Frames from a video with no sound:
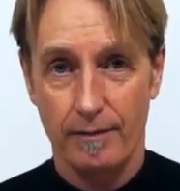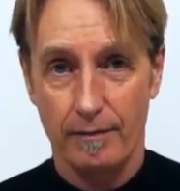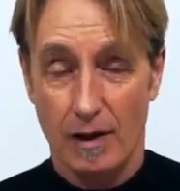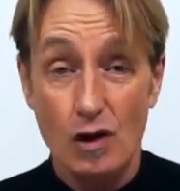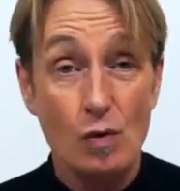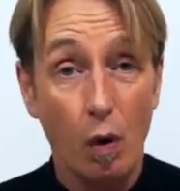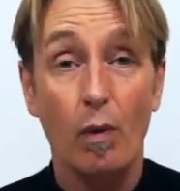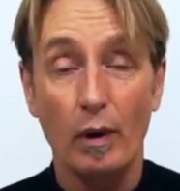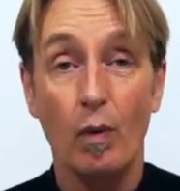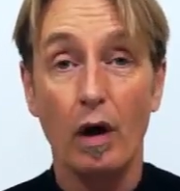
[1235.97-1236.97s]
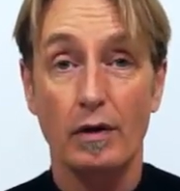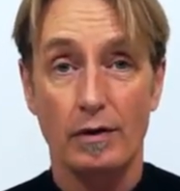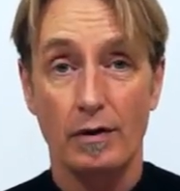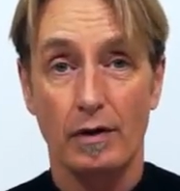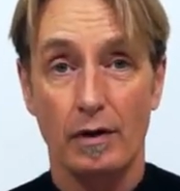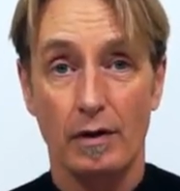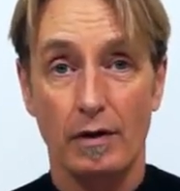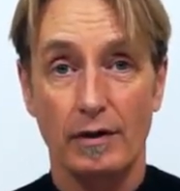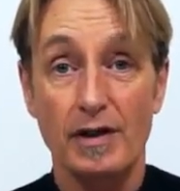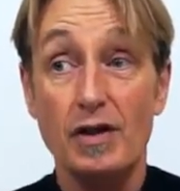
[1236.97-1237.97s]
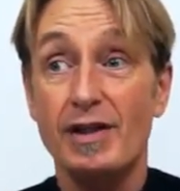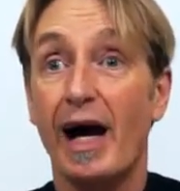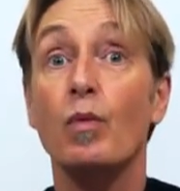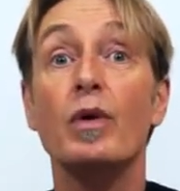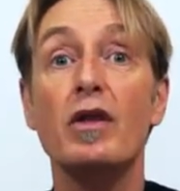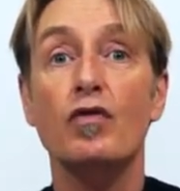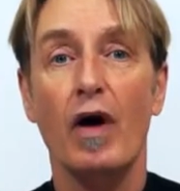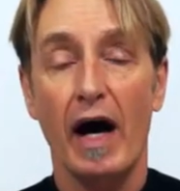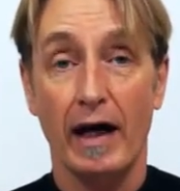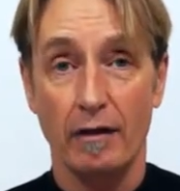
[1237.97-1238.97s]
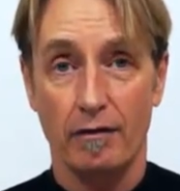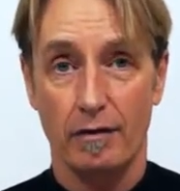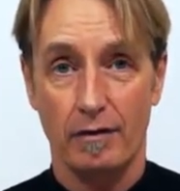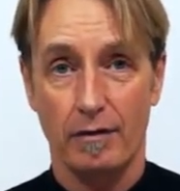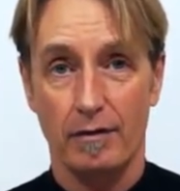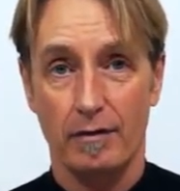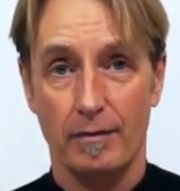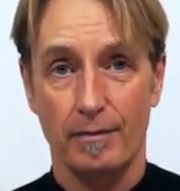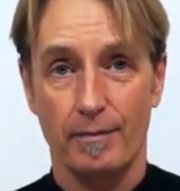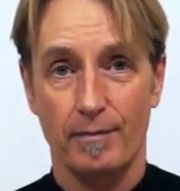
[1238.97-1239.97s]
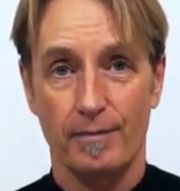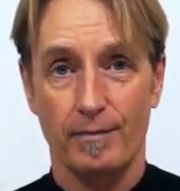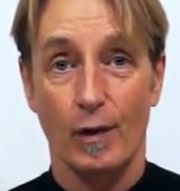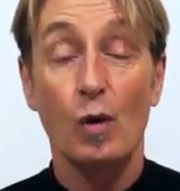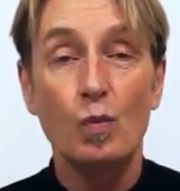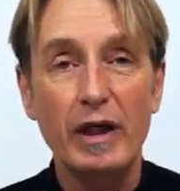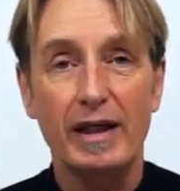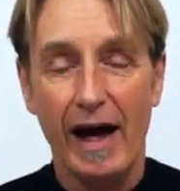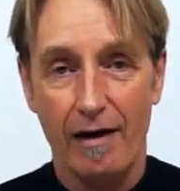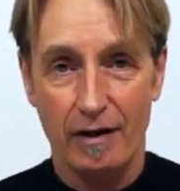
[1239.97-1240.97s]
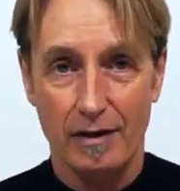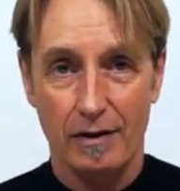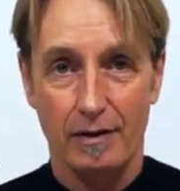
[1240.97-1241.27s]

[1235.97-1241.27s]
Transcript: This is what we want. This is how we thrive. And we can have it.